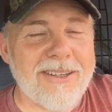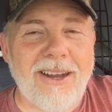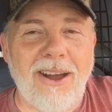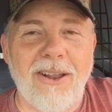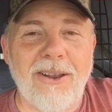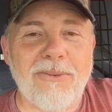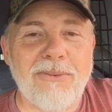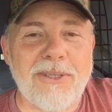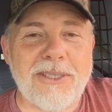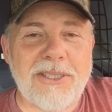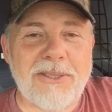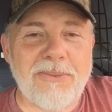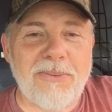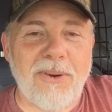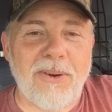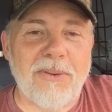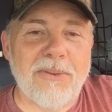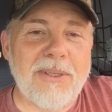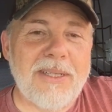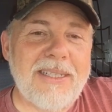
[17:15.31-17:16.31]
Call it what you
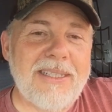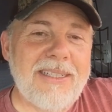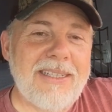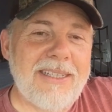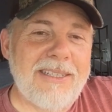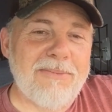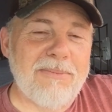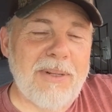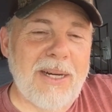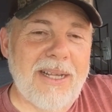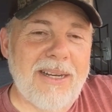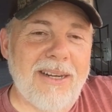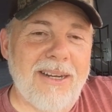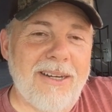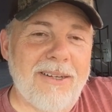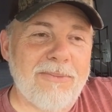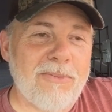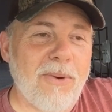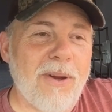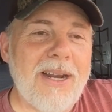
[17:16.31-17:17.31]
want, but
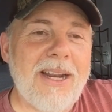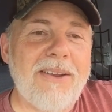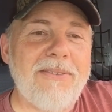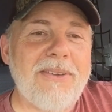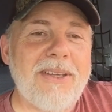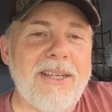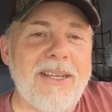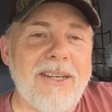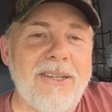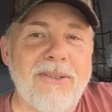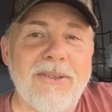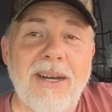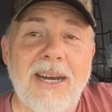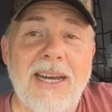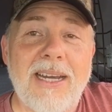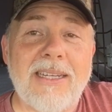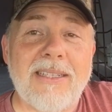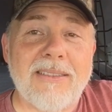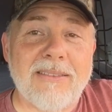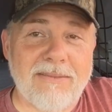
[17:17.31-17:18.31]
um, whatever you do,
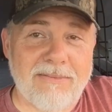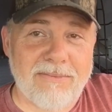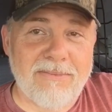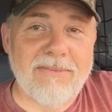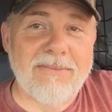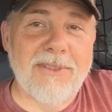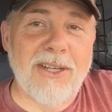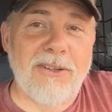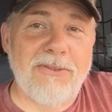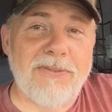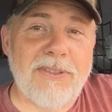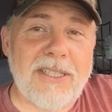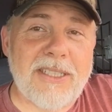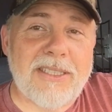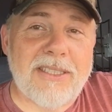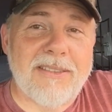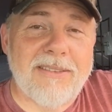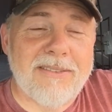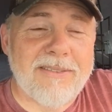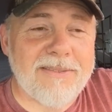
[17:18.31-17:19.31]
hey, go
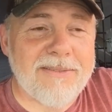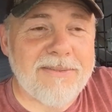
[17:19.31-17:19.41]
fishing.